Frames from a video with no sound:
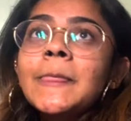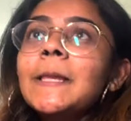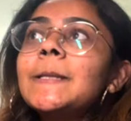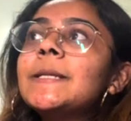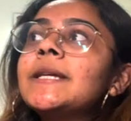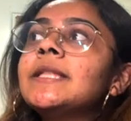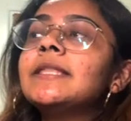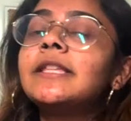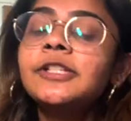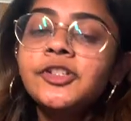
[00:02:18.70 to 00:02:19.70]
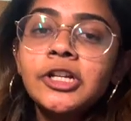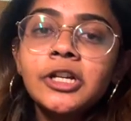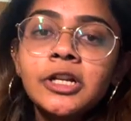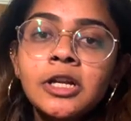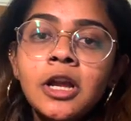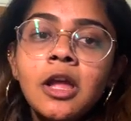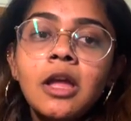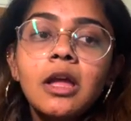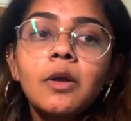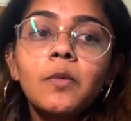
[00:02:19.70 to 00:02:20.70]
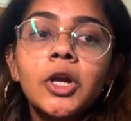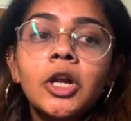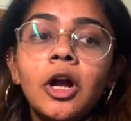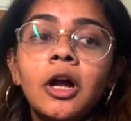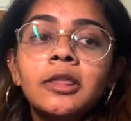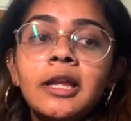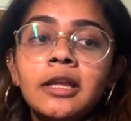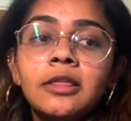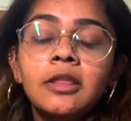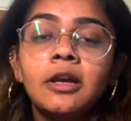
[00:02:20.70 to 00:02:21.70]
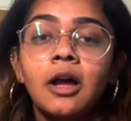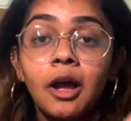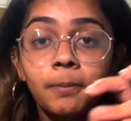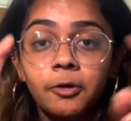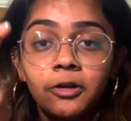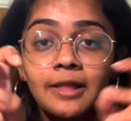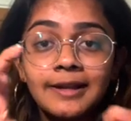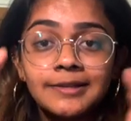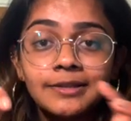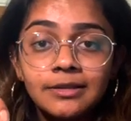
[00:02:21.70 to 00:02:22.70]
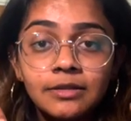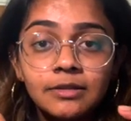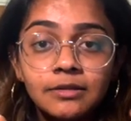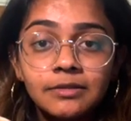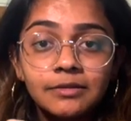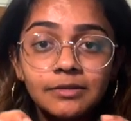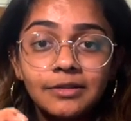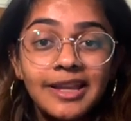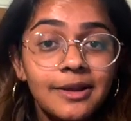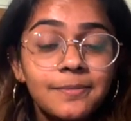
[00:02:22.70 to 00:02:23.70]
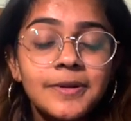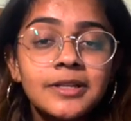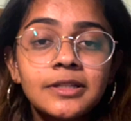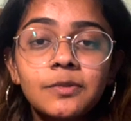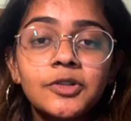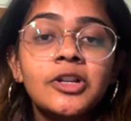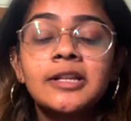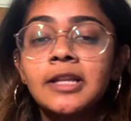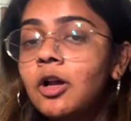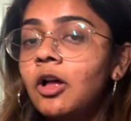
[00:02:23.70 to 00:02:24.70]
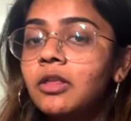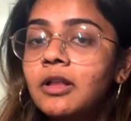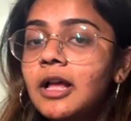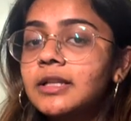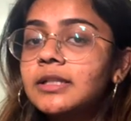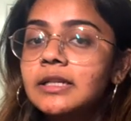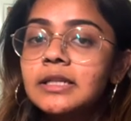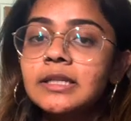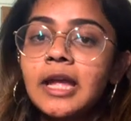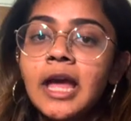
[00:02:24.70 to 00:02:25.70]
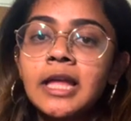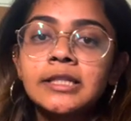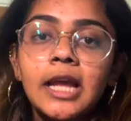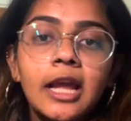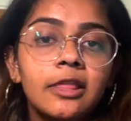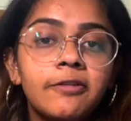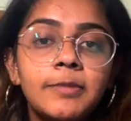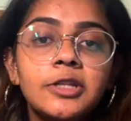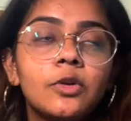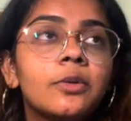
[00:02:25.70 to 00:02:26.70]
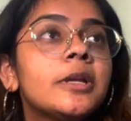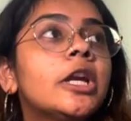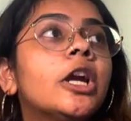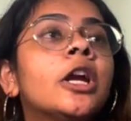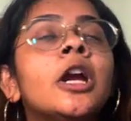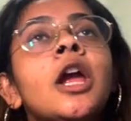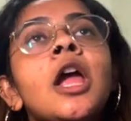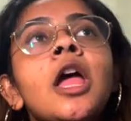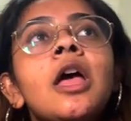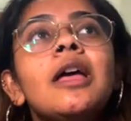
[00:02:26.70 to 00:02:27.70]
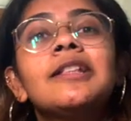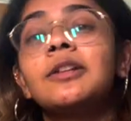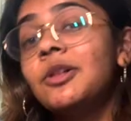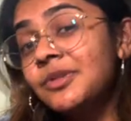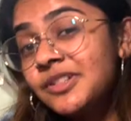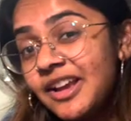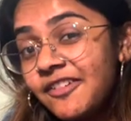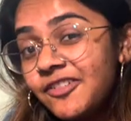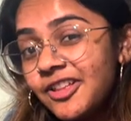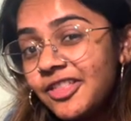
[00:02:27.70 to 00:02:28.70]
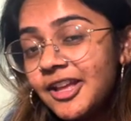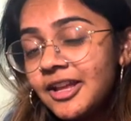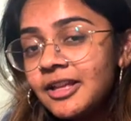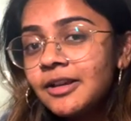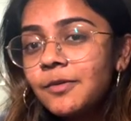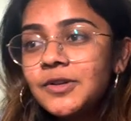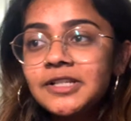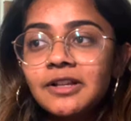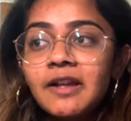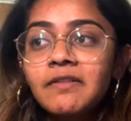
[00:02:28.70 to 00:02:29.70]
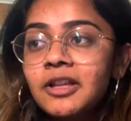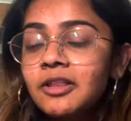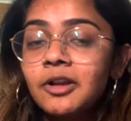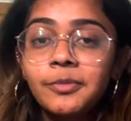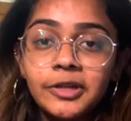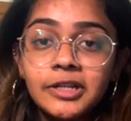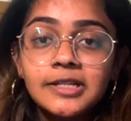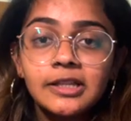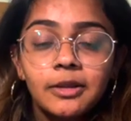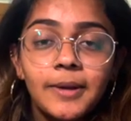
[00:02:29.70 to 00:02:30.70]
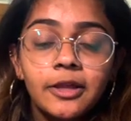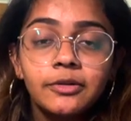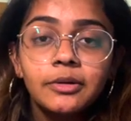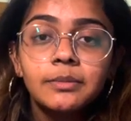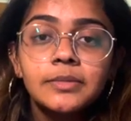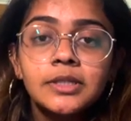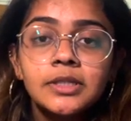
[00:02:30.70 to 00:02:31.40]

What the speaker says: And then this year we're on like the upper class campus, which has like all the classes, and I love my dorm here. It's close to everything. We still have like the community style bathrooms,